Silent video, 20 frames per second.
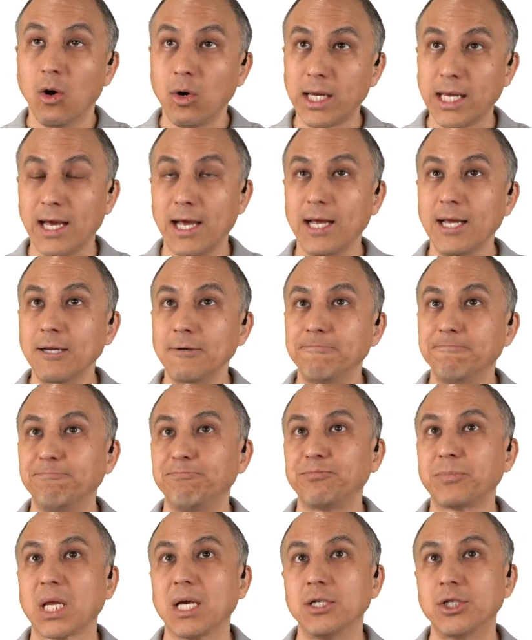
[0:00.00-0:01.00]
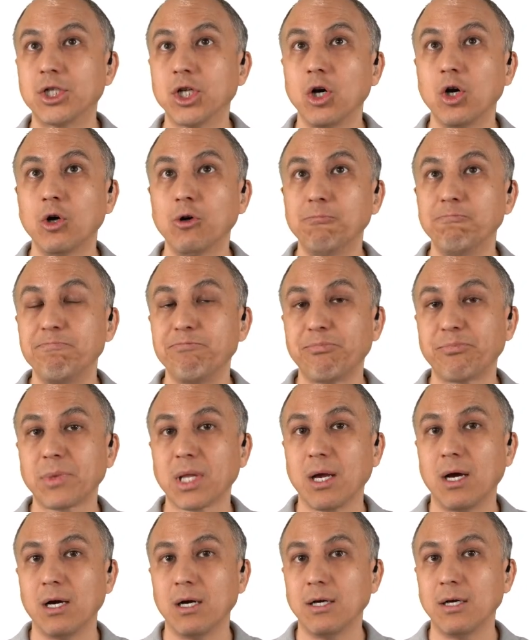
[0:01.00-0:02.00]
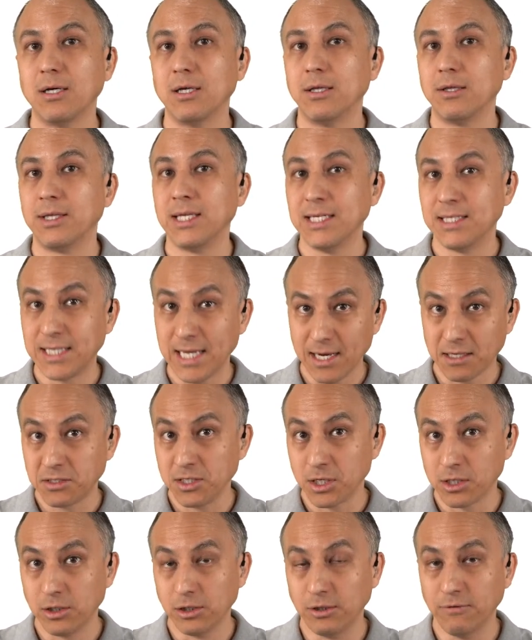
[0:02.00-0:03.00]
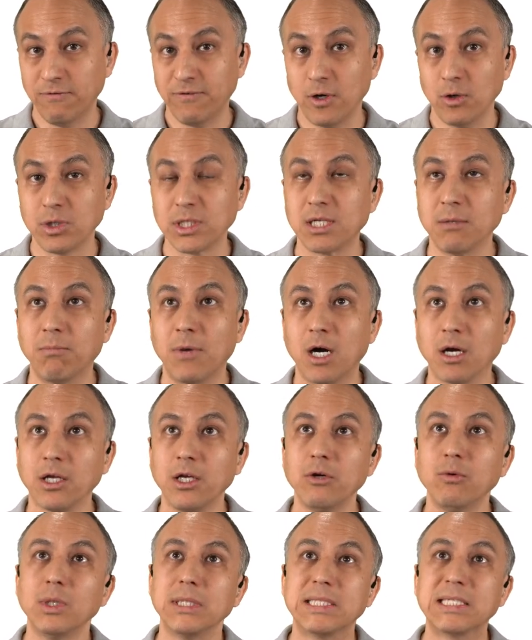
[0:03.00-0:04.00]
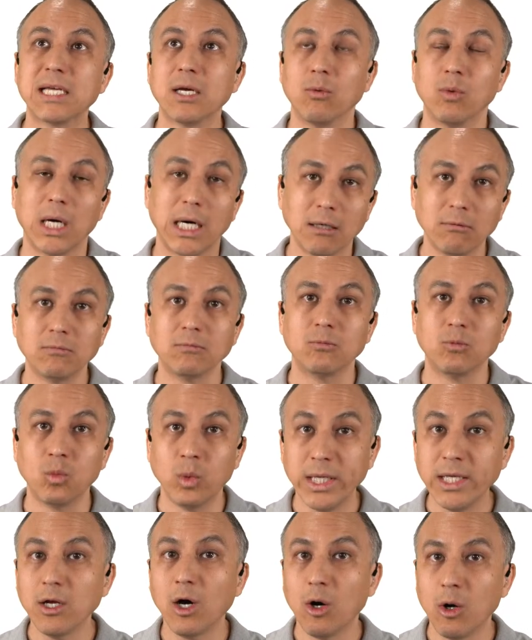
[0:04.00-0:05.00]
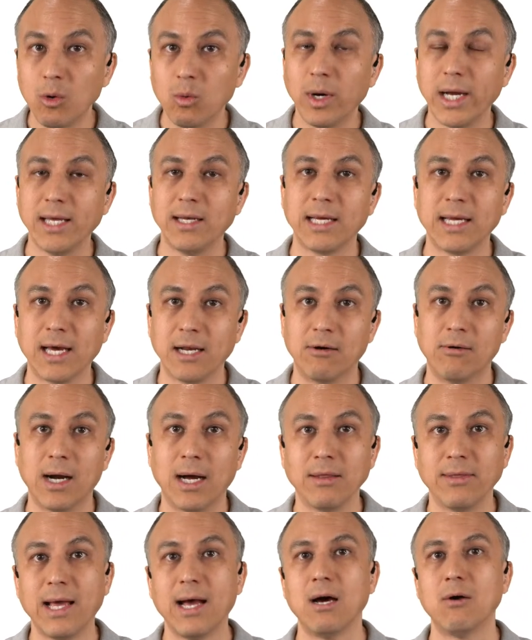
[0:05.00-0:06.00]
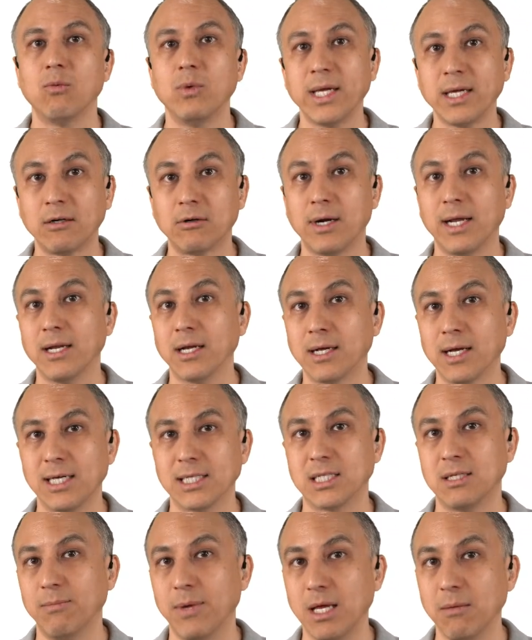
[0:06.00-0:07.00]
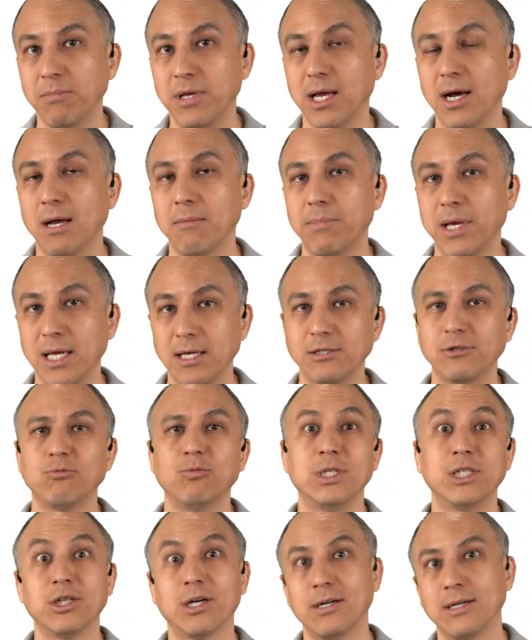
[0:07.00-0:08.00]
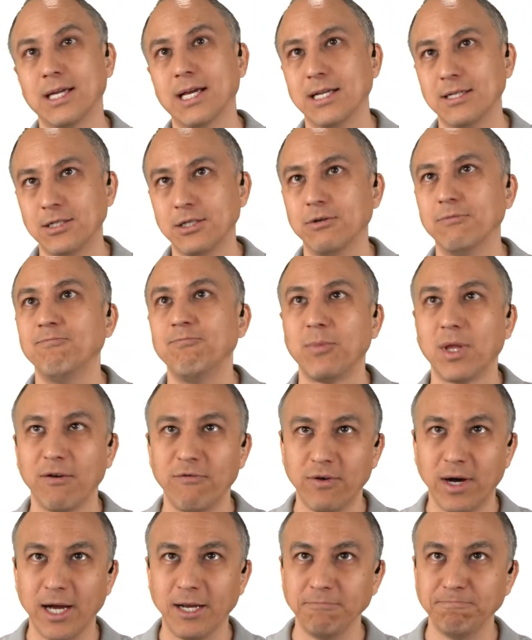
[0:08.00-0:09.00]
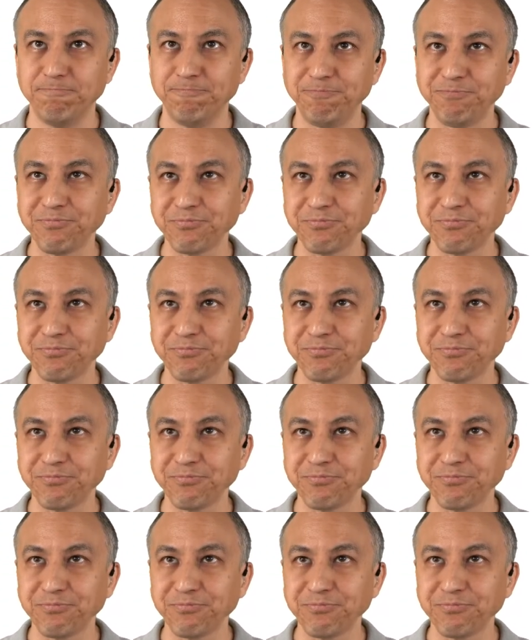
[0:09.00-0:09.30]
Okay, so the technical folks among you would say, well, we know a way to get around that. We can create a custom API page, which I'll get to. Fine.